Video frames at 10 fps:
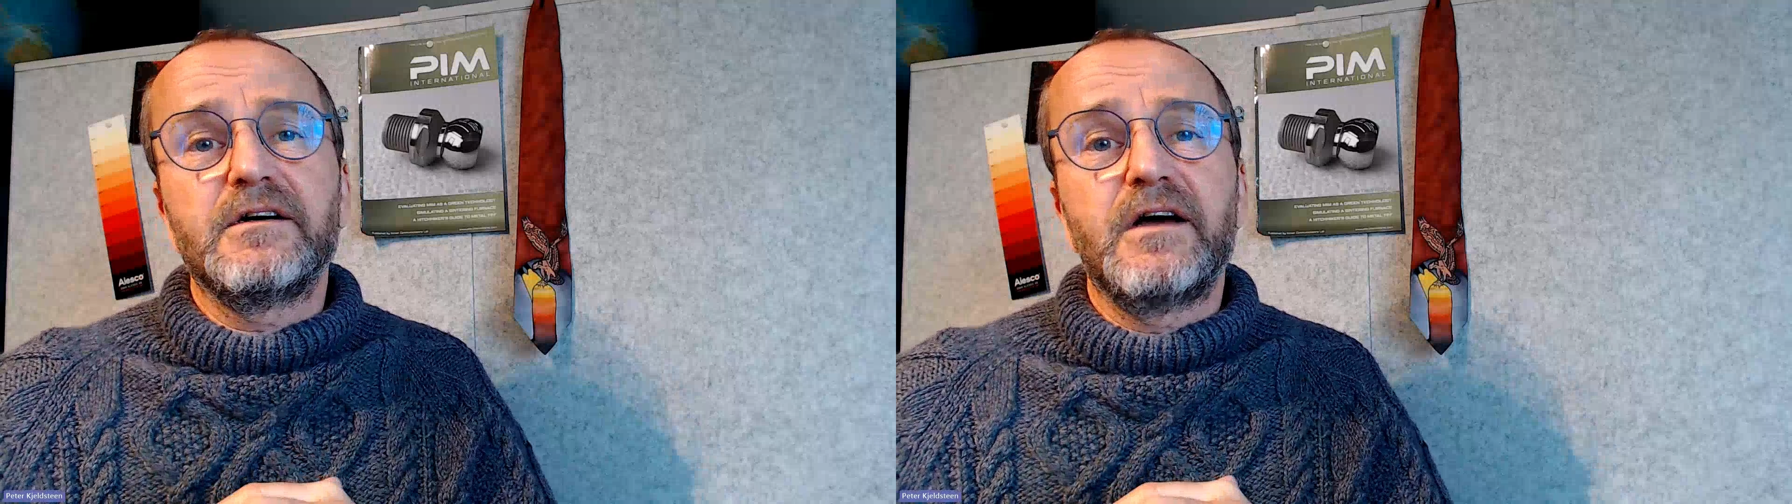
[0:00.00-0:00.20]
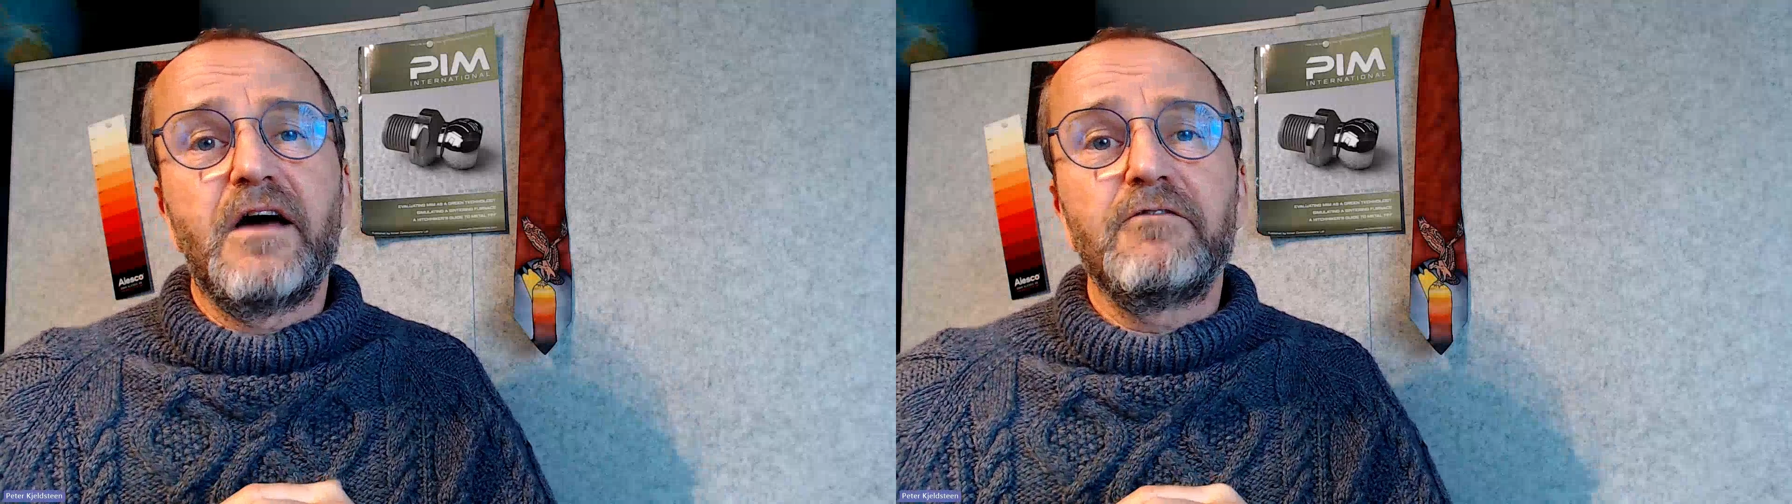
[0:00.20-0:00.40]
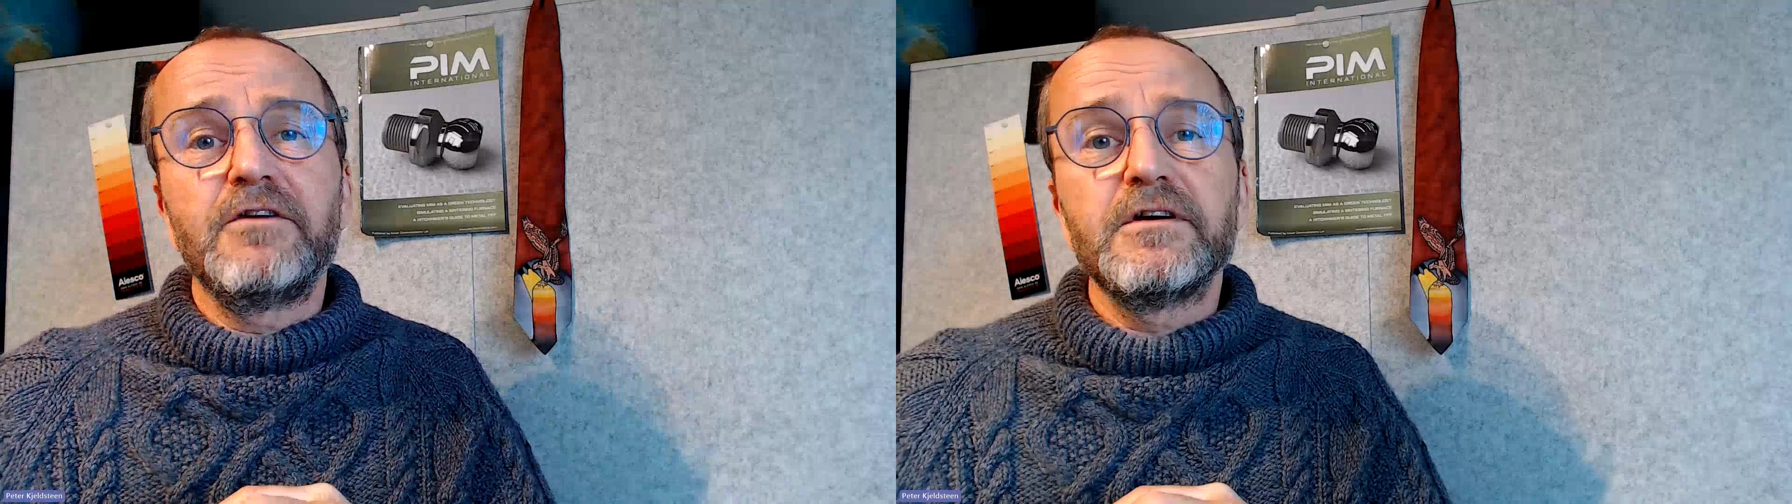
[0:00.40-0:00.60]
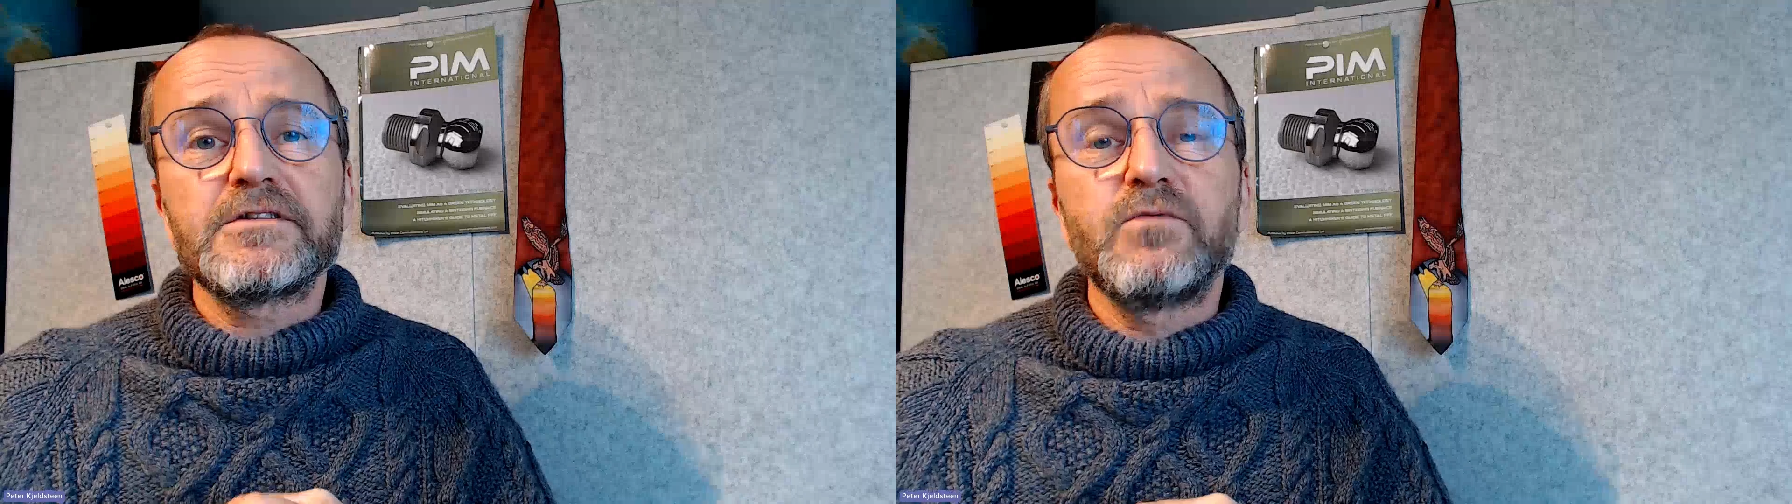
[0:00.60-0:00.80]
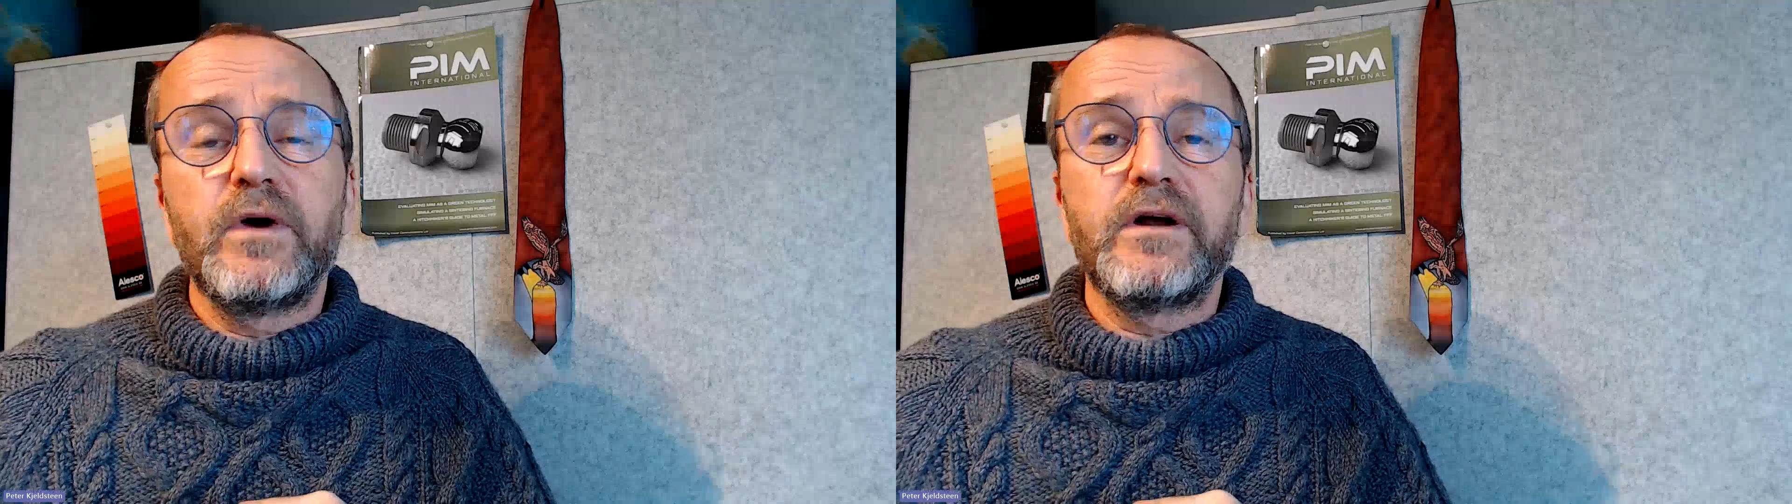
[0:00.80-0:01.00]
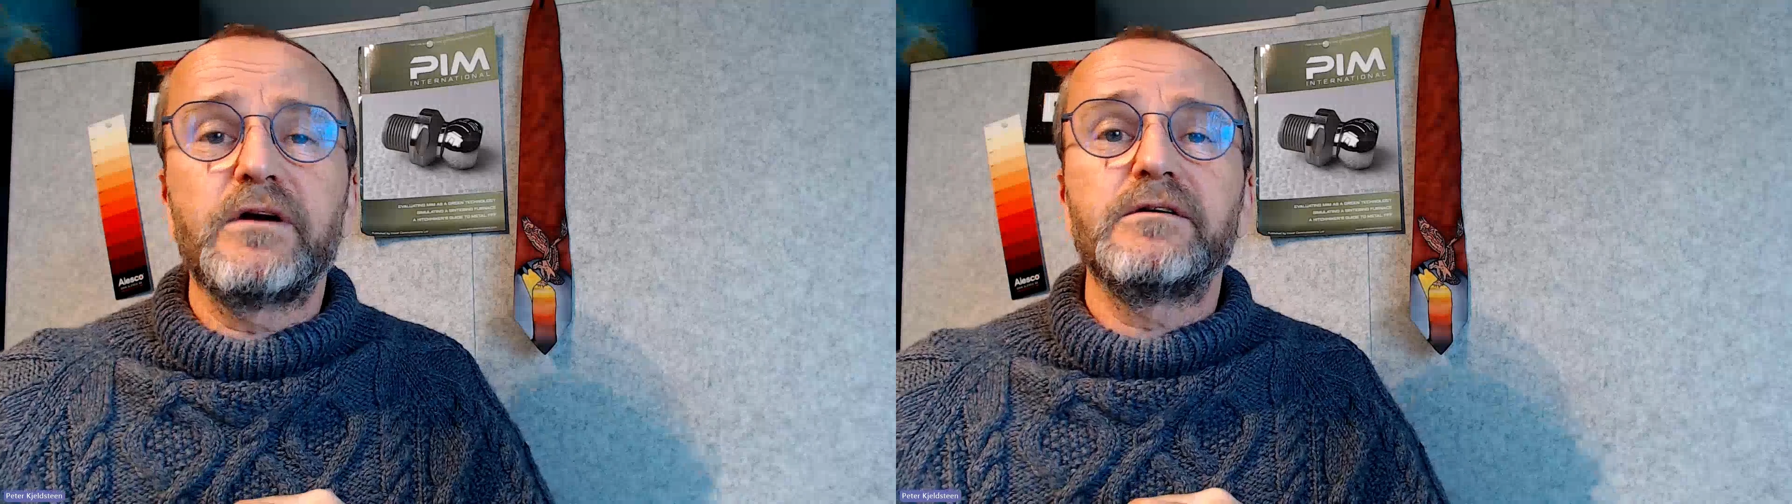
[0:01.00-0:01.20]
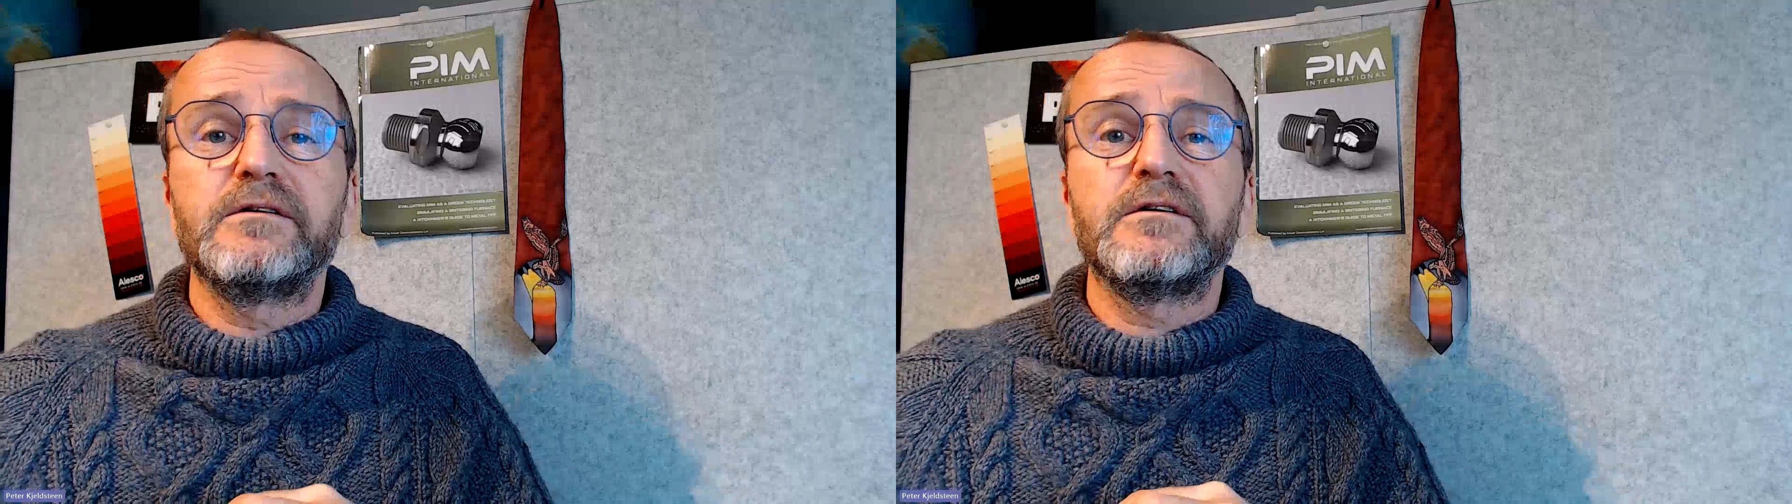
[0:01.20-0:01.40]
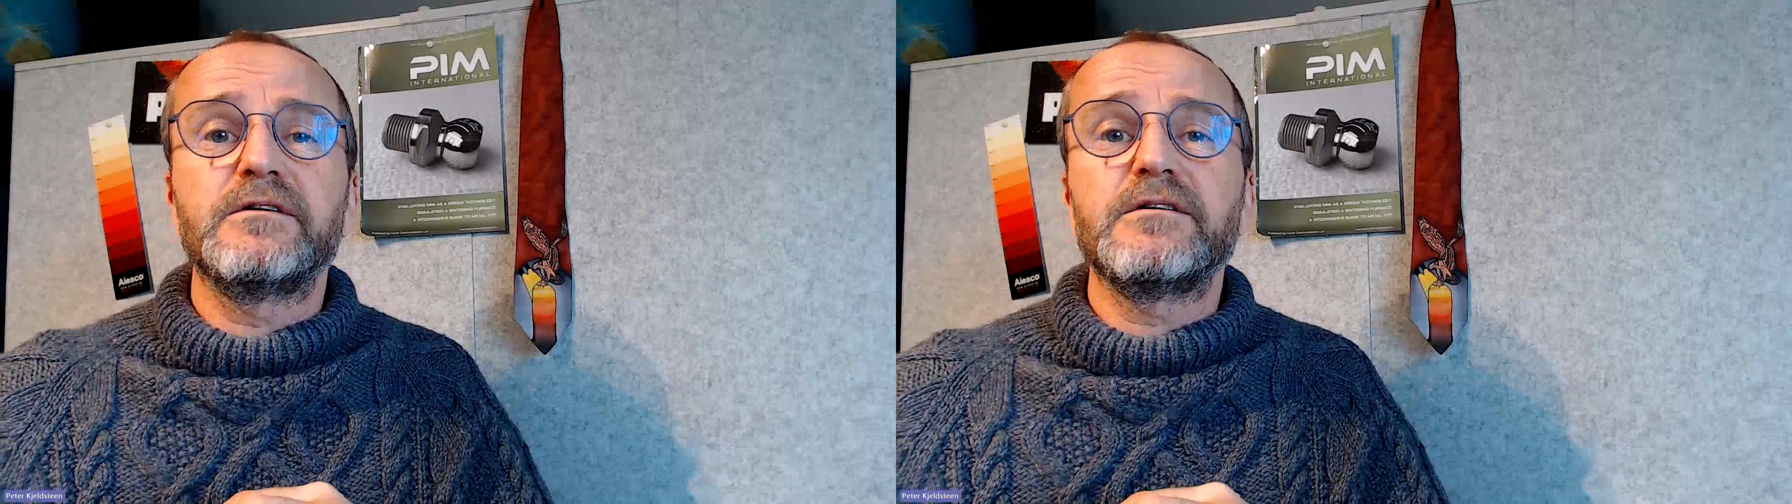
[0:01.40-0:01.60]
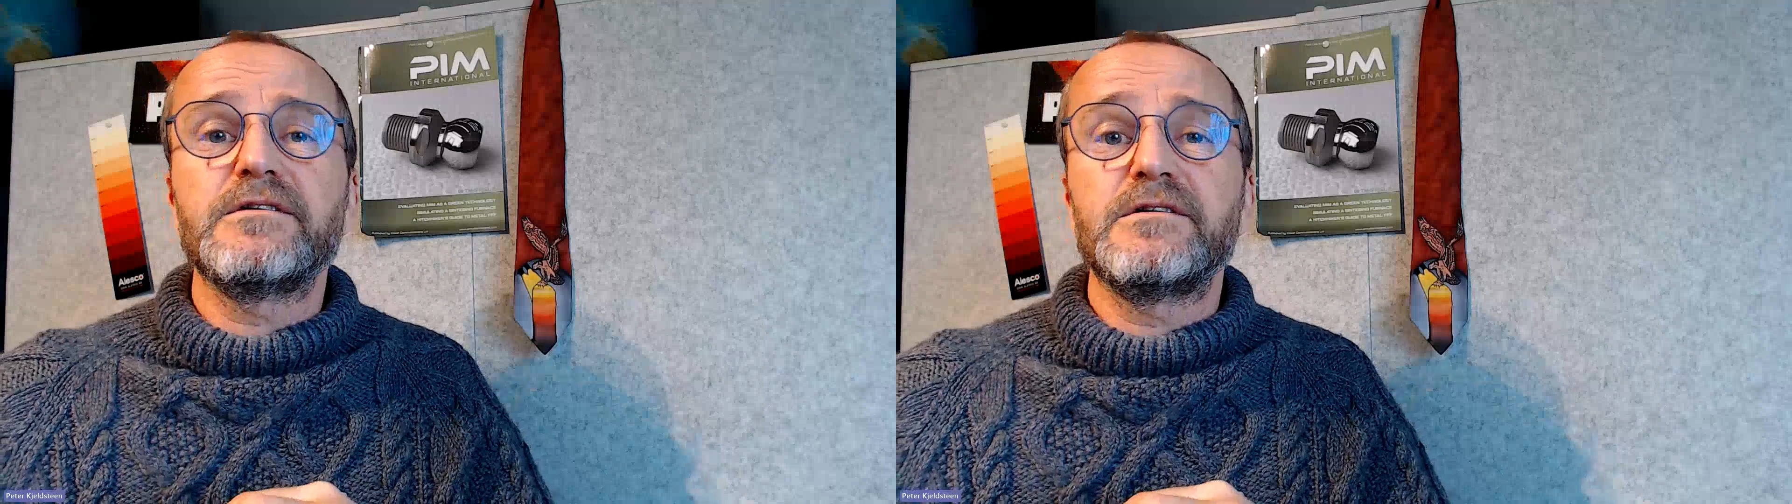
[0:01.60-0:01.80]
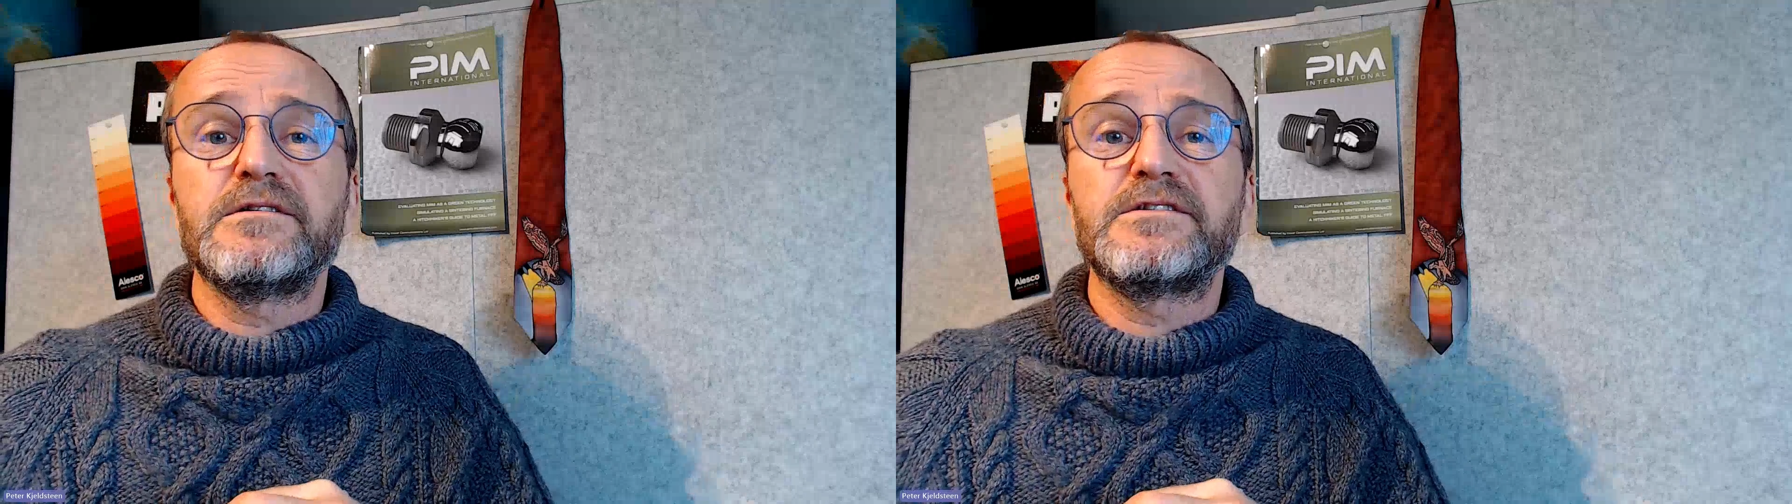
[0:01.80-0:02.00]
areas where